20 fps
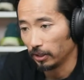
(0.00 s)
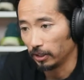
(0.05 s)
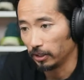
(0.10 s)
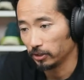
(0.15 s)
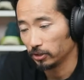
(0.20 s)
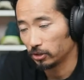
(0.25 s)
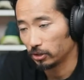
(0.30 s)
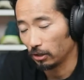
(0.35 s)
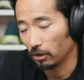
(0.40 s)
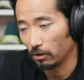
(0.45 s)

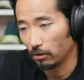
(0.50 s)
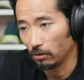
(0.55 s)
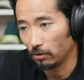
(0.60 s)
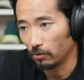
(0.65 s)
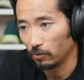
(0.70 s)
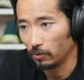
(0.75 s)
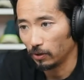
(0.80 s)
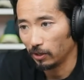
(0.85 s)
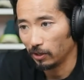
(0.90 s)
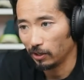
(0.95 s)
And
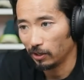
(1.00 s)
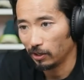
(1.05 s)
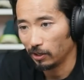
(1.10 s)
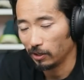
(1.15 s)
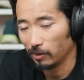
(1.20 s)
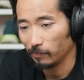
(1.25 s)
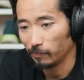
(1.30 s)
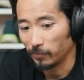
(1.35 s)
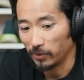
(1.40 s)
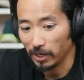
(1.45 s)
so,
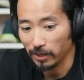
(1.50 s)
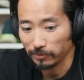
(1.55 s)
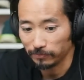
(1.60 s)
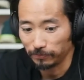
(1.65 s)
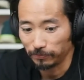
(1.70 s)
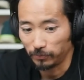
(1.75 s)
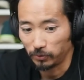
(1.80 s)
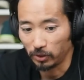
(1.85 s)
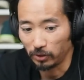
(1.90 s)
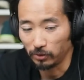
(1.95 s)
um, yeah,
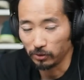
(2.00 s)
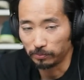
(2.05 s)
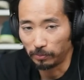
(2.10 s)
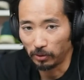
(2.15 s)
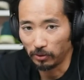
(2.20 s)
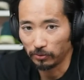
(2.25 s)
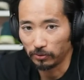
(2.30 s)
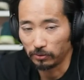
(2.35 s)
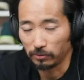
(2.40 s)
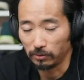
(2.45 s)
so it was
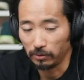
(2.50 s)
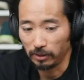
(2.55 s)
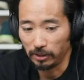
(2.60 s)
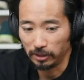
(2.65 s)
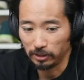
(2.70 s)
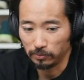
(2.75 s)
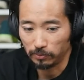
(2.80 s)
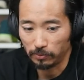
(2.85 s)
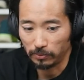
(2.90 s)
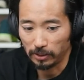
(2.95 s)
both an
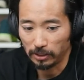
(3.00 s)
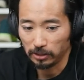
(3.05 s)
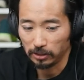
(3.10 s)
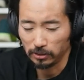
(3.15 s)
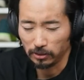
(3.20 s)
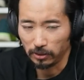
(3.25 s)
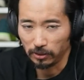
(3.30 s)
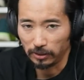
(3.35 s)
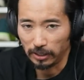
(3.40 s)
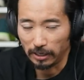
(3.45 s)

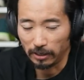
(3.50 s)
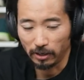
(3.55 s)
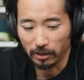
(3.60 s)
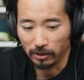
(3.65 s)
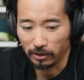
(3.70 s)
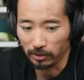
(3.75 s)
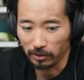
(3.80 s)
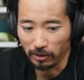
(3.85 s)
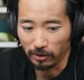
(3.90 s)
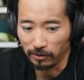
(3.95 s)
inspiration on that on
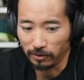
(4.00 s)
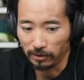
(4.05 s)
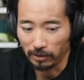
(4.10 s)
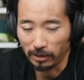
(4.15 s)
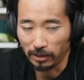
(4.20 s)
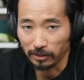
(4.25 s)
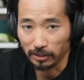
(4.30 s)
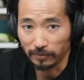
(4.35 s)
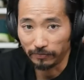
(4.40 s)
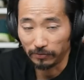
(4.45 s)
a, on a
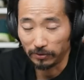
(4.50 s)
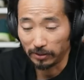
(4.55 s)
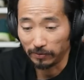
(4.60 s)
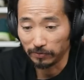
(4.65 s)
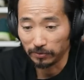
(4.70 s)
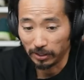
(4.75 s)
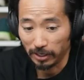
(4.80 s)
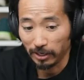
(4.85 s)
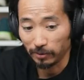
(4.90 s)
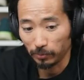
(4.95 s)
lot of different
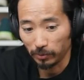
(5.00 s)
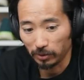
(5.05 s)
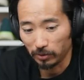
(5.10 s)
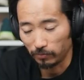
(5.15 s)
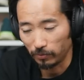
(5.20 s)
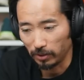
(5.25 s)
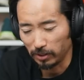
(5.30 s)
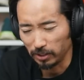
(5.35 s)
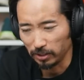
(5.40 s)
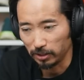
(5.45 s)
levels, and with the
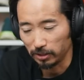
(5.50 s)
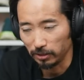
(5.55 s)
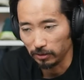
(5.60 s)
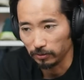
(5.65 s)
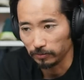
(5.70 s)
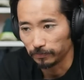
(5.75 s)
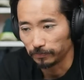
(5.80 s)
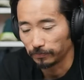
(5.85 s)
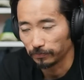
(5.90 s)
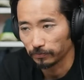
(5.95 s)
running too.
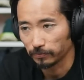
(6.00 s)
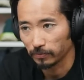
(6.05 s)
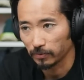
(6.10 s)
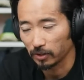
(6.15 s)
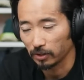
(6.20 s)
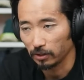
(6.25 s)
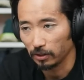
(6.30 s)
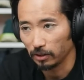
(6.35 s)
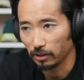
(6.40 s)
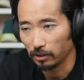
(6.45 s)

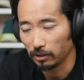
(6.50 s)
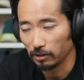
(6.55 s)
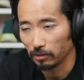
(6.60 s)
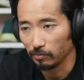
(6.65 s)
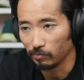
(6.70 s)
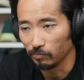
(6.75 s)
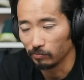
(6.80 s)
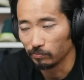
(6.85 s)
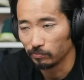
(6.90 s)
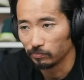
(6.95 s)

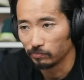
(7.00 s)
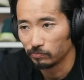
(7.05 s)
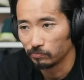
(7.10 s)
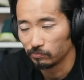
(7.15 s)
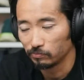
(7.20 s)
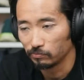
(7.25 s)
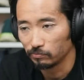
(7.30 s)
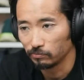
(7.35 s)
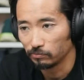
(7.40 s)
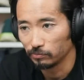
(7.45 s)
Um,
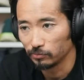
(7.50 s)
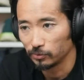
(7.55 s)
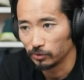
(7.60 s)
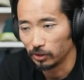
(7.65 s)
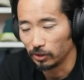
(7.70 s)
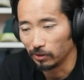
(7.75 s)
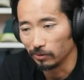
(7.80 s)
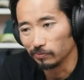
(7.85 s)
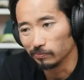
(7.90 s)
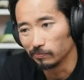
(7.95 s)

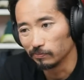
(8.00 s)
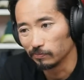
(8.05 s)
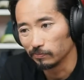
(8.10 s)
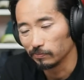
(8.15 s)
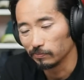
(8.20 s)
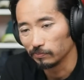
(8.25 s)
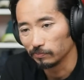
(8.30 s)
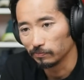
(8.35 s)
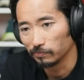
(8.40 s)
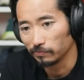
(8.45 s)
so,
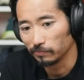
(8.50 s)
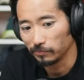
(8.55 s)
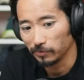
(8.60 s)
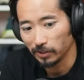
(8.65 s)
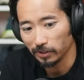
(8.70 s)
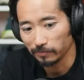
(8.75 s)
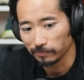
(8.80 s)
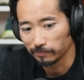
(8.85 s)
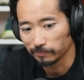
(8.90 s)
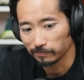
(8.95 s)

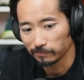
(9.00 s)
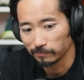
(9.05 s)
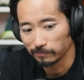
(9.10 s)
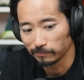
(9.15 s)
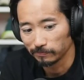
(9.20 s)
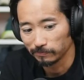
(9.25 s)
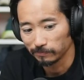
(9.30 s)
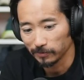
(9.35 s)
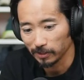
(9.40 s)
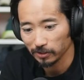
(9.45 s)
yeah,
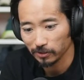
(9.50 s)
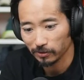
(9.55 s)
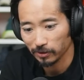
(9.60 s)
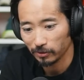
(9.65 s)
that's a